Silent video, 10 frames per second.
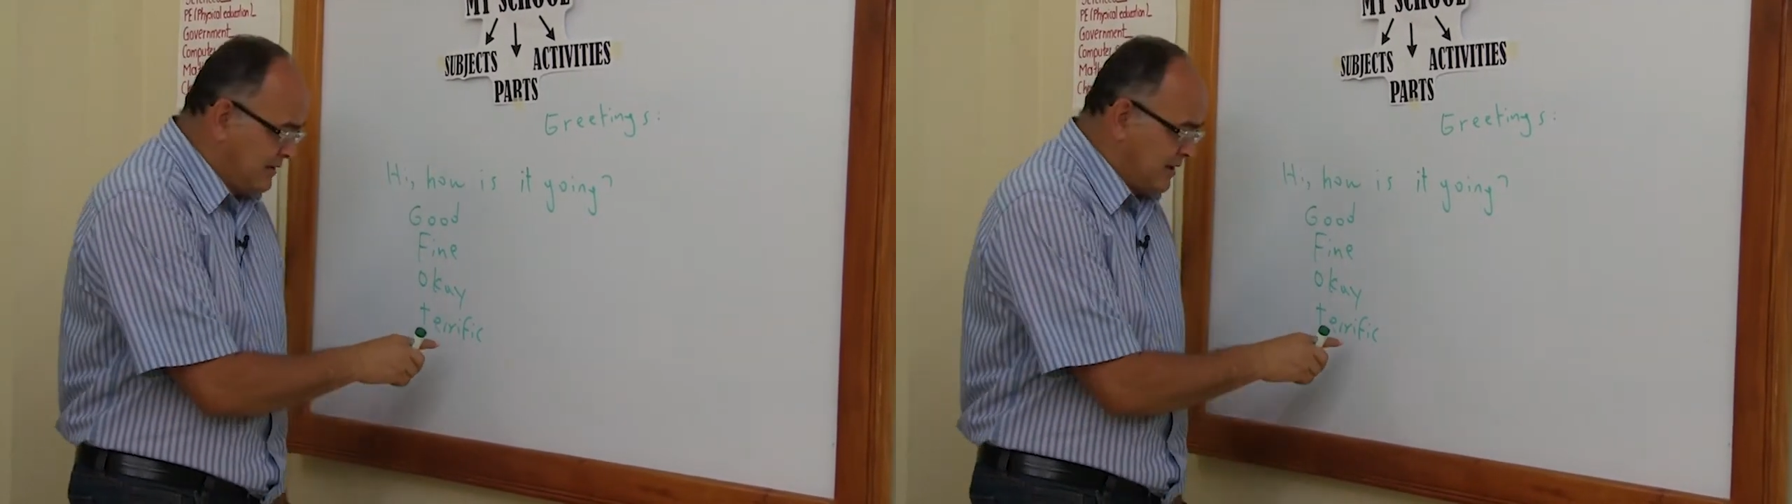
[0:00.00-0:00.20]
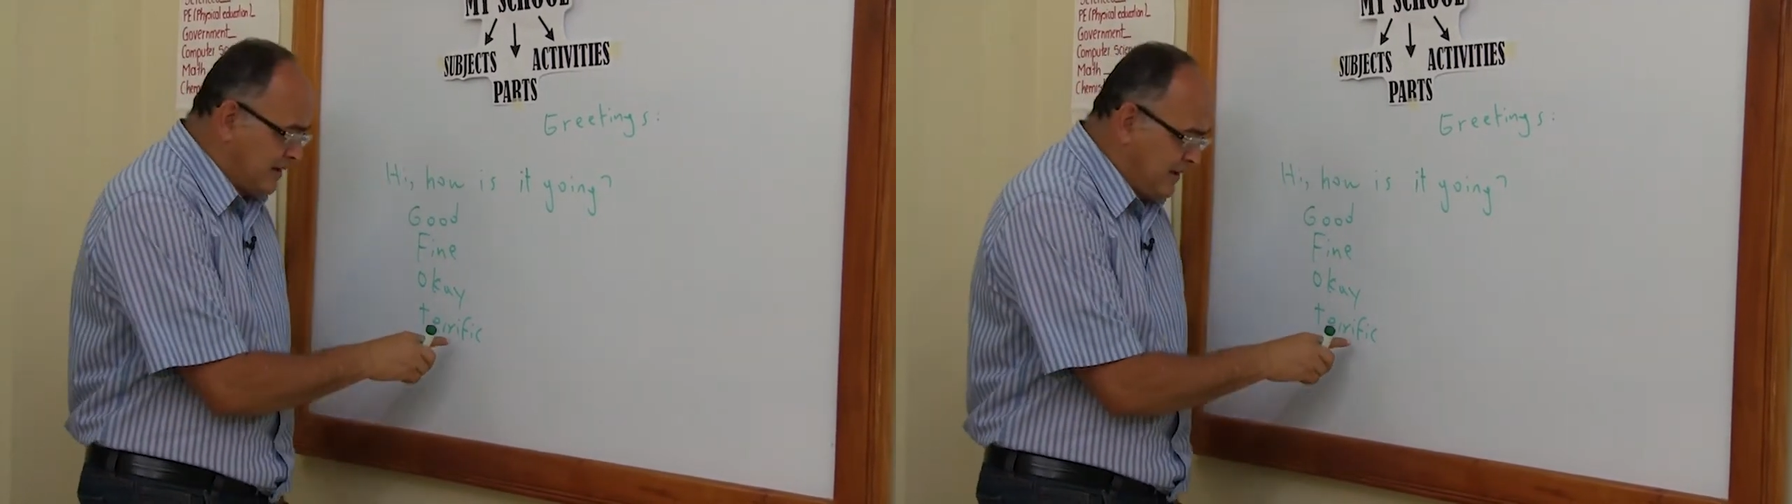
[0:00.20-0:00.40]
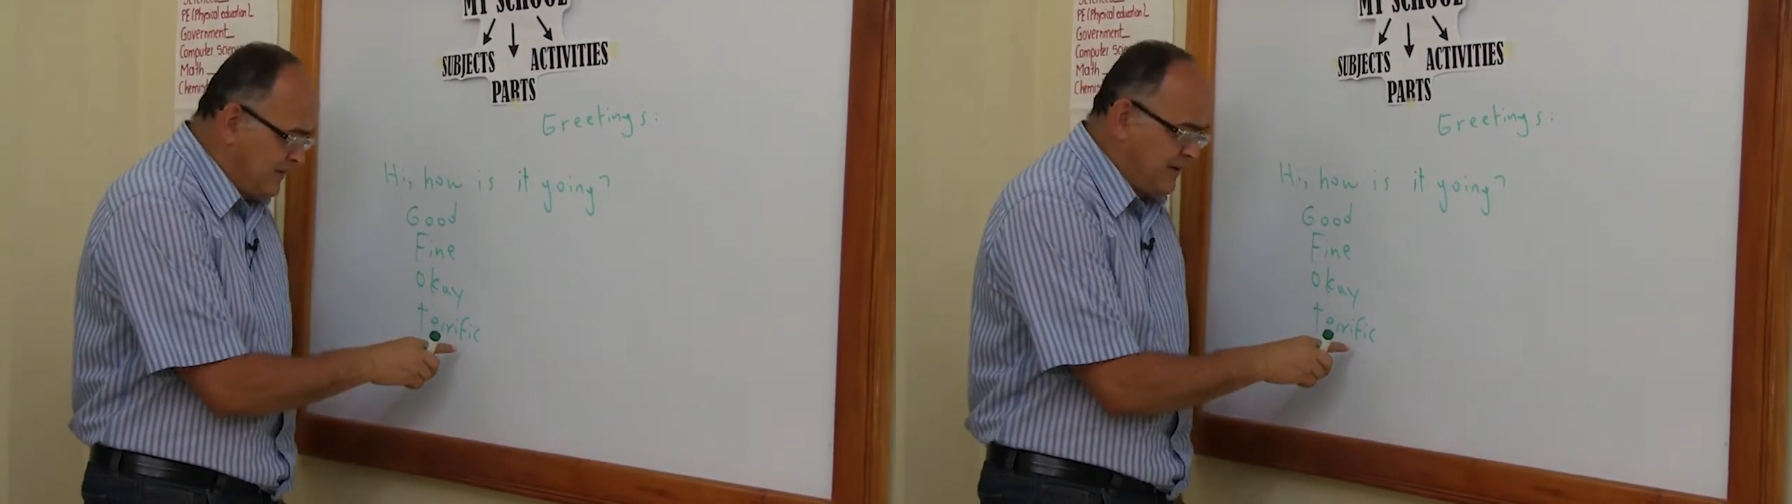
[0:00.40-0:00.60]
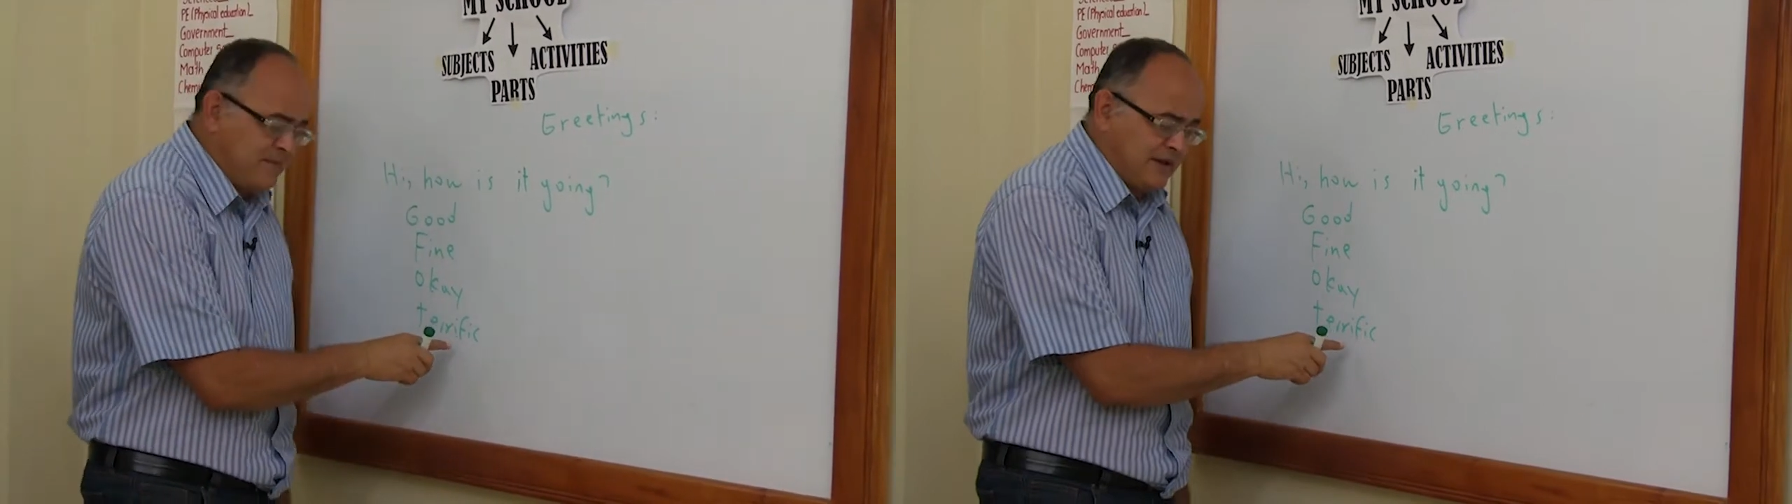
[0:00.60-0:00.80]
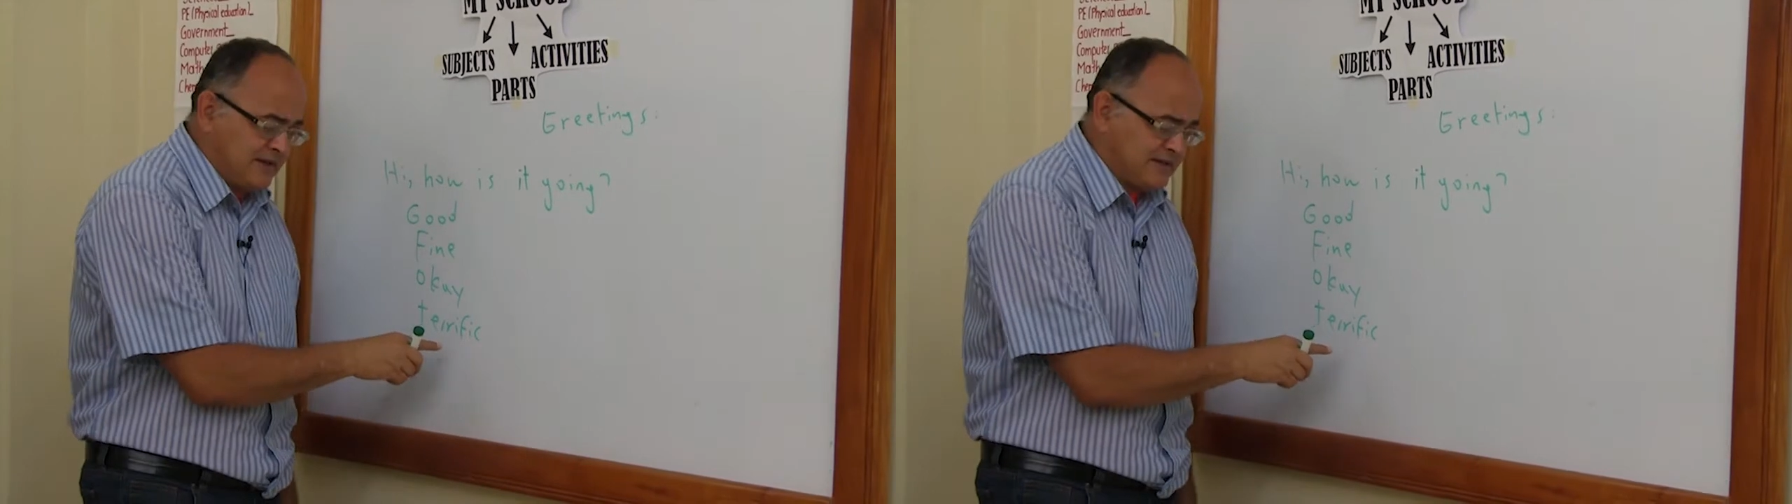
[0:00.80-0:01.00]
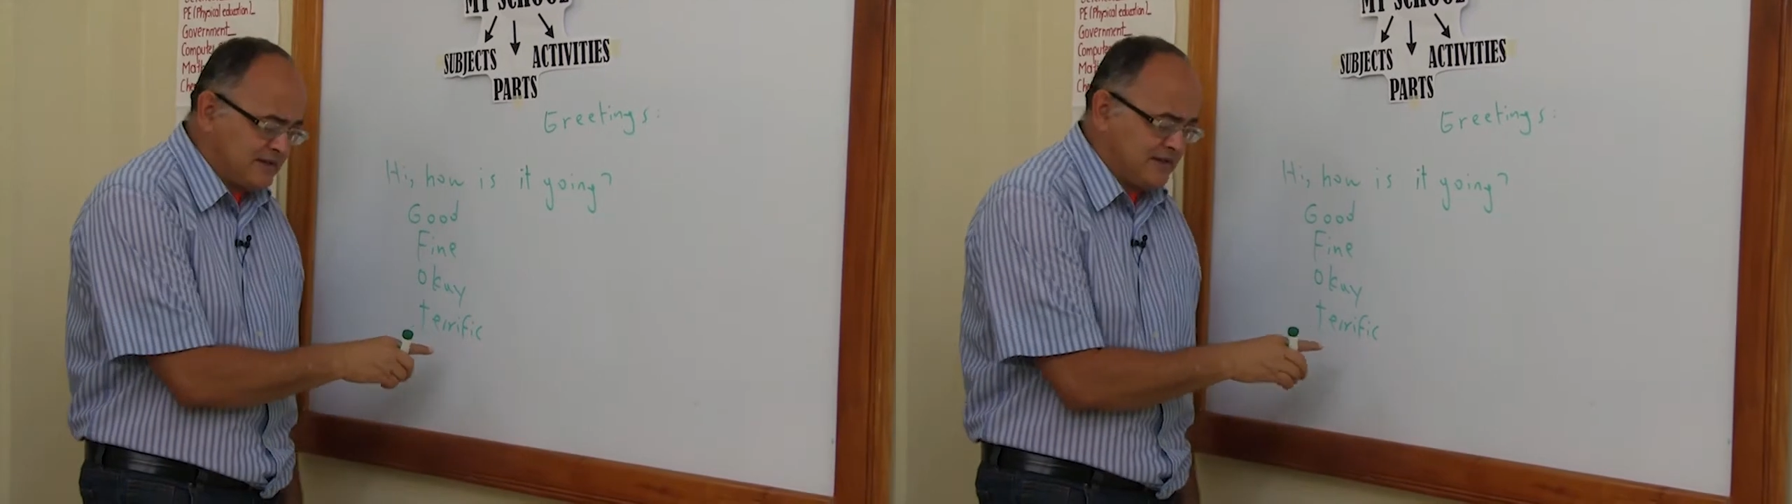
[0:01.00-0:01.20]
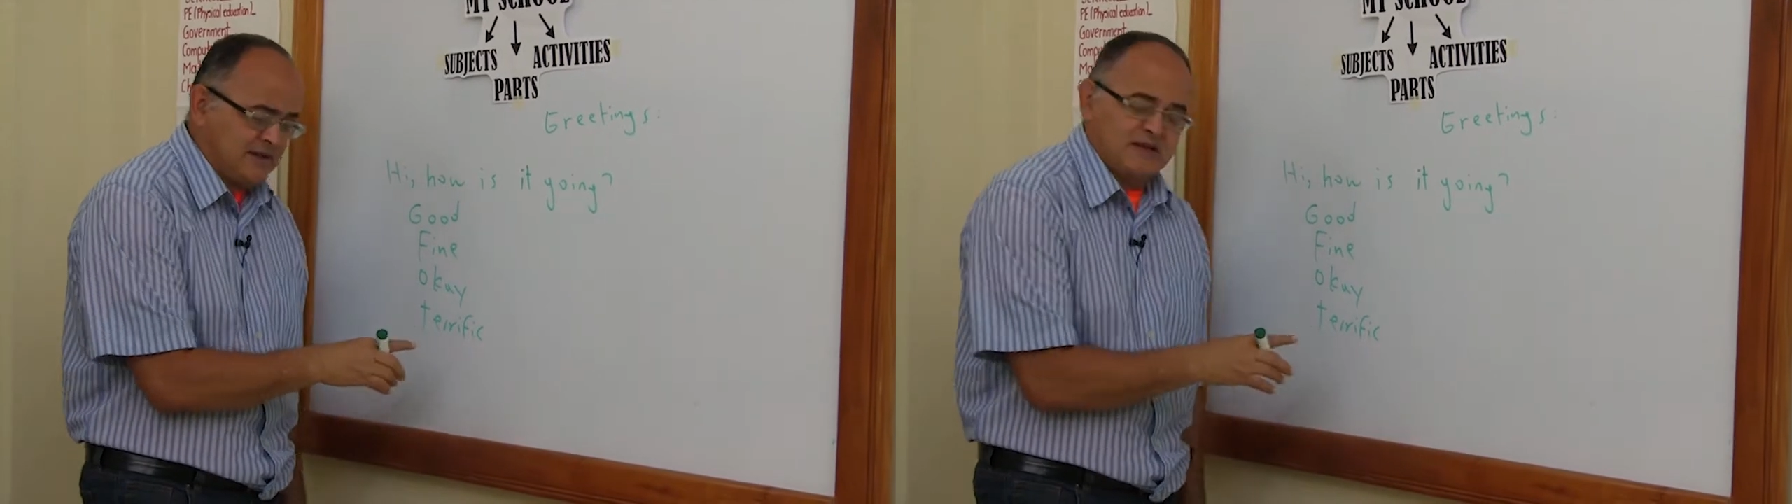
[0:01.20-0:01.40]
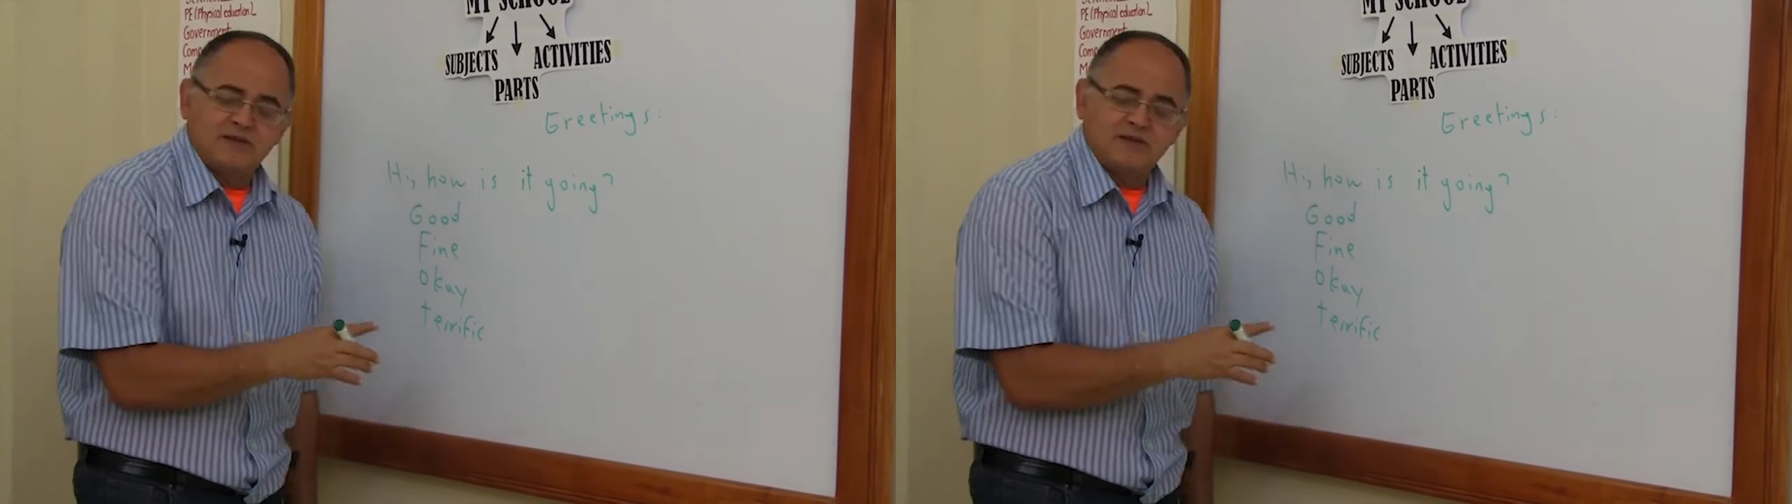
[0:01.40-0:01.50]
Terrific means